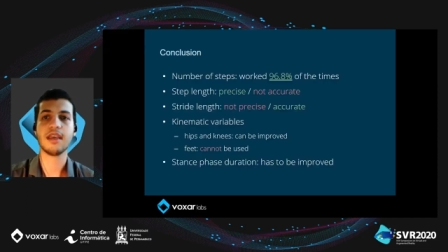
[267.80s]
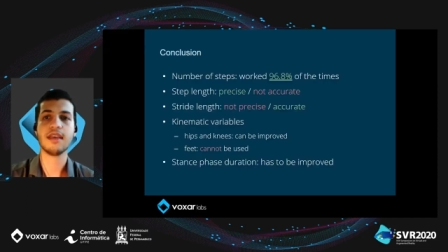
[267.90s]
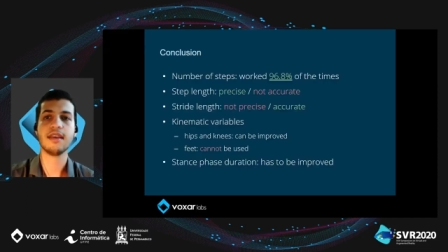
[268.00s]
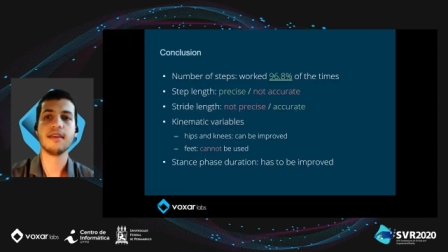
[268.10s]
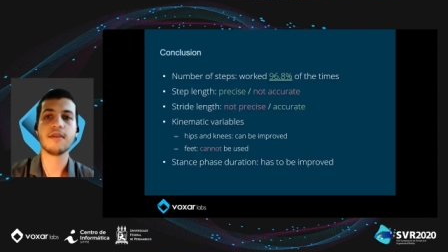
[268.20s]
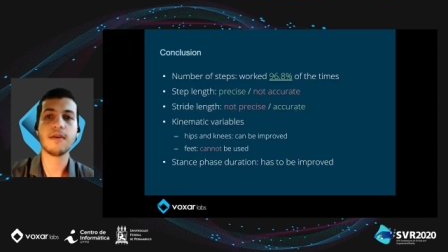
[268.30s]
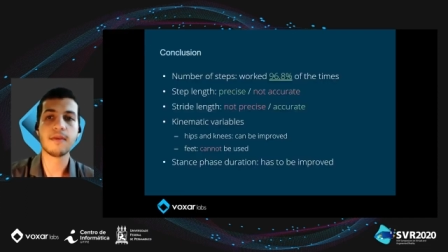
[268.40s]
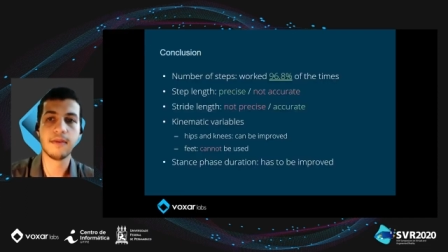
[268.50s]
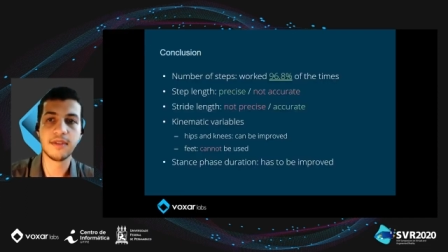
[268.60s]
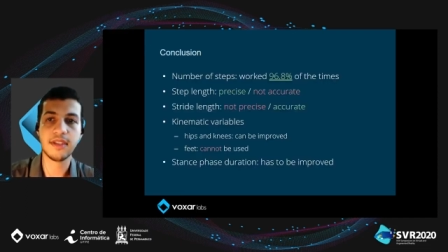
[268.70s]
In
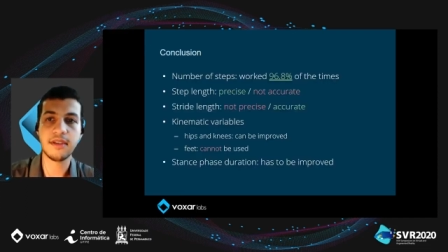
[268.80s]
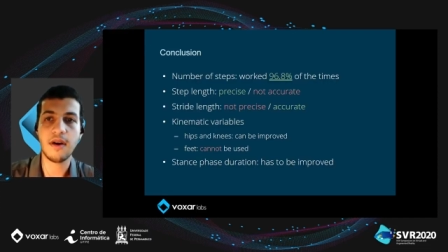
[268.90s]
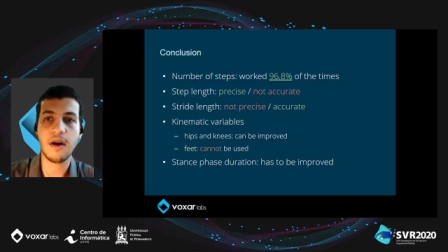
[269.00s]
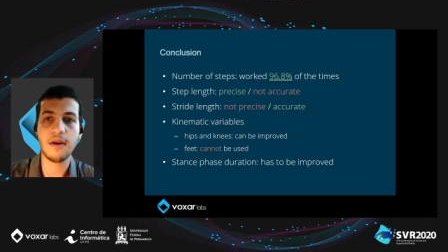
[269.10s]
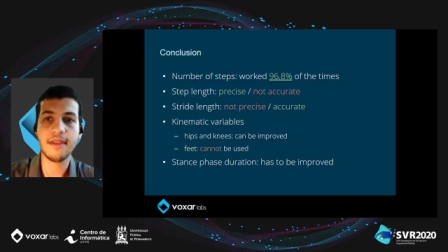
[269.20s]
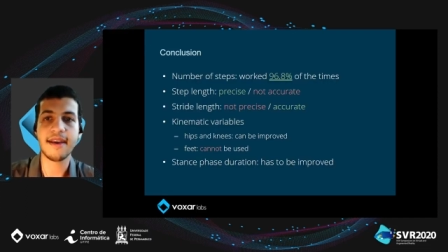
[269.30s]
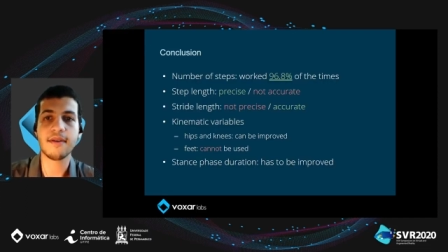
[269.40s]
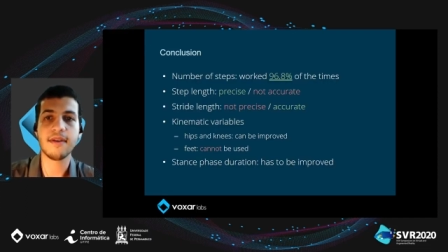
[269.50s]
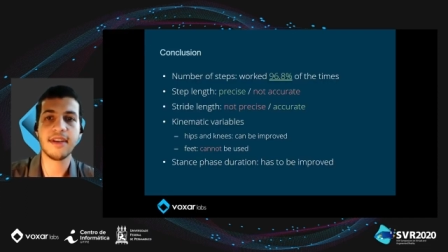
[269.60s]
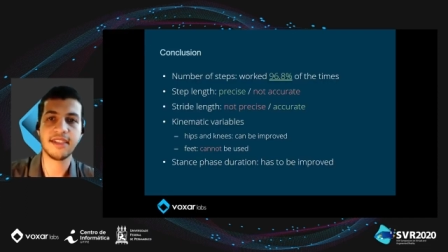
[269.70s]
conclusion, all the
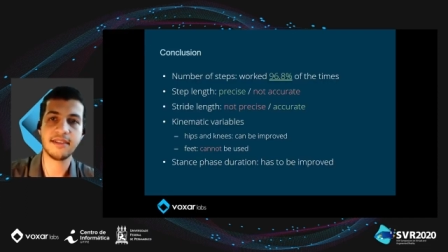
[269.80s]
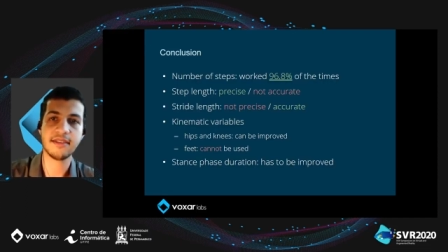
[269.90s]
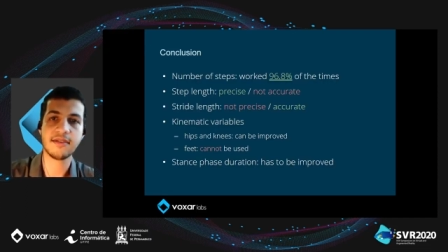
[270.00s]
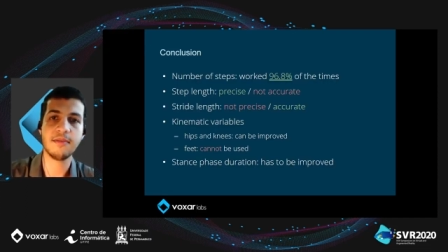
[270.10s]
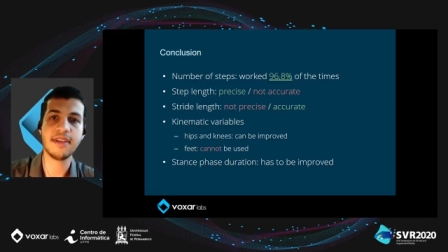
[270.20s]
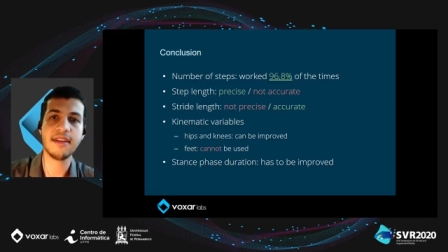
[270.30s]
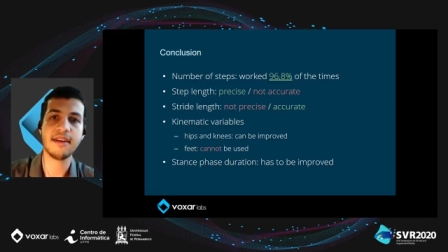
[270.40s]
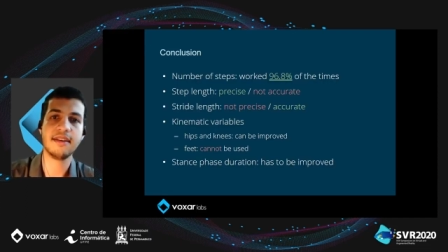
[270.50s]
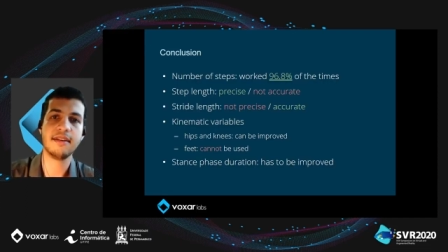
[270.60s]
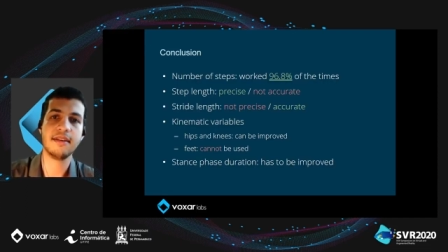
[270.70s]
calculations could be
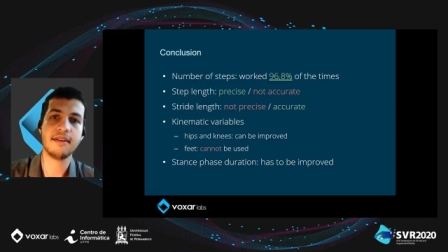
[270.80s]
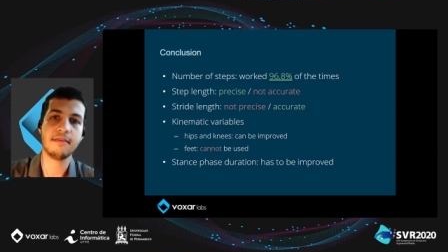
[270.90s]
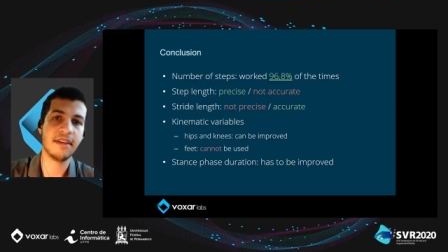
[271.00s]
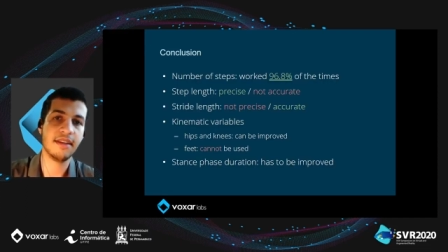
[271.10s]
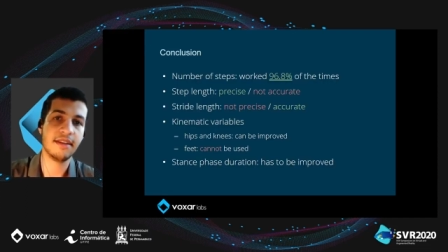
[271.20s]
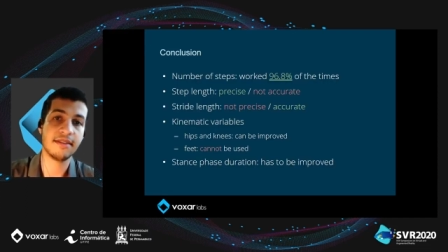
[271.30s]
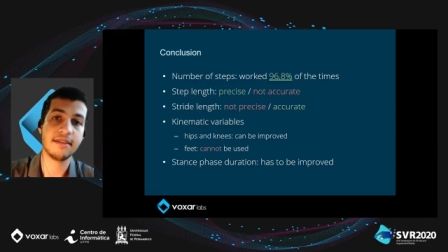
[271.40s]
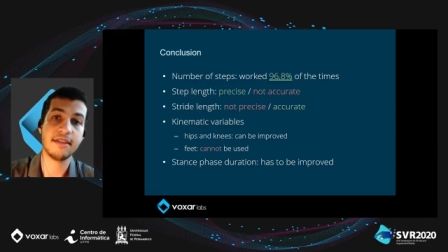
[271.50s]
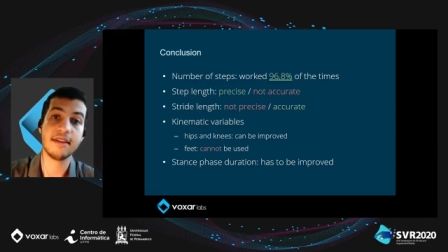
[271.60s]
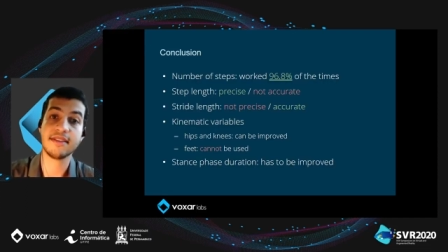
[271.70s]
done
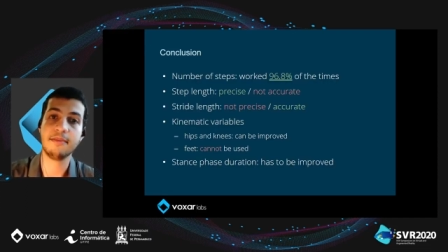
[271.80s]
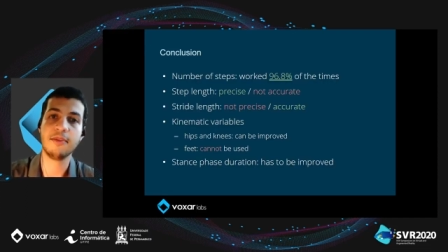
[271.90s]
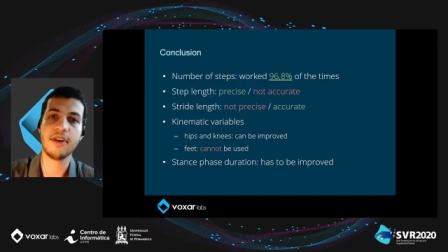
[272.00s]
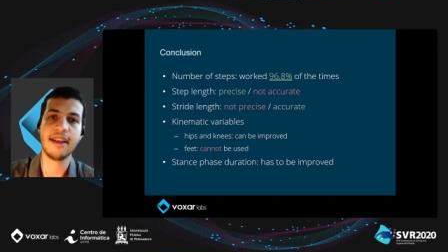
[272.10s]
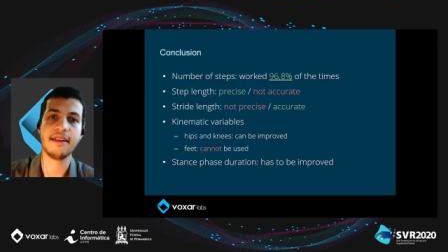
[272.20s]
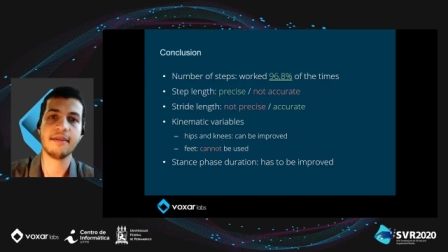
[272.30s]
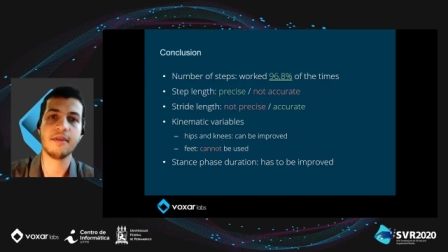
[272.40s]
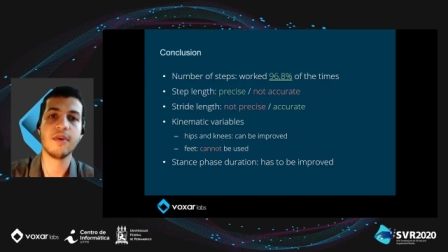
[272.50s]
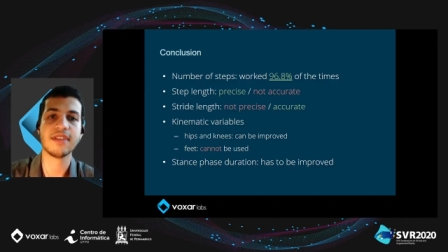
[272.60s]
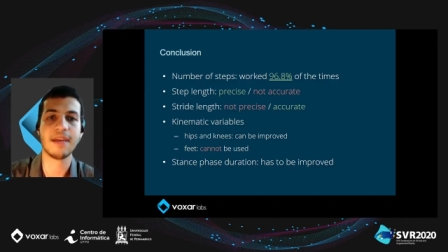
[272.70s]
in a simulated
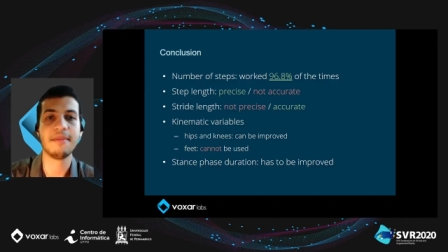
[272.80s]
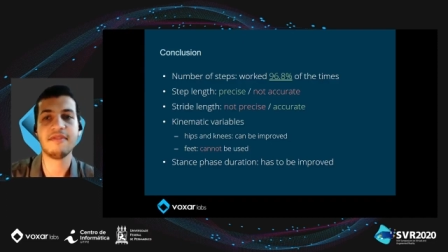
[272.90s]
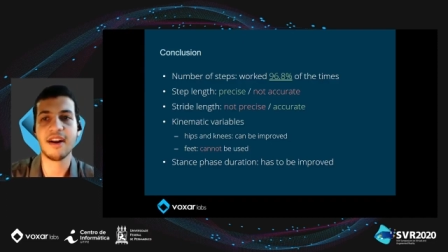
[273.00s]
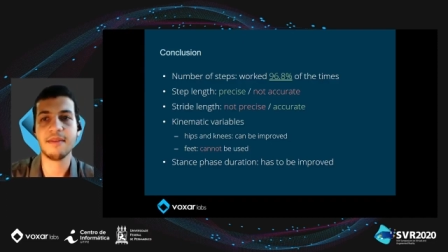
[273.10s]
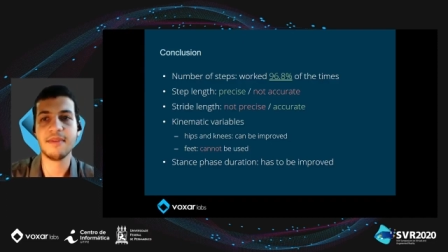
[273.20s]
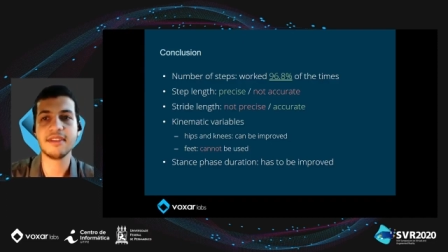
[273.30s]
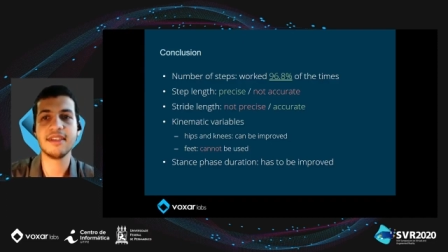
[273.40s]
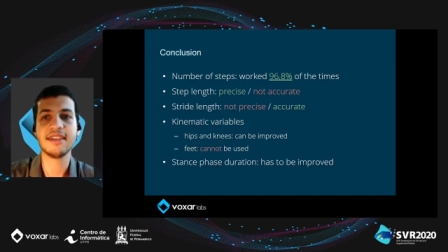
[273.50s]
real-time environment,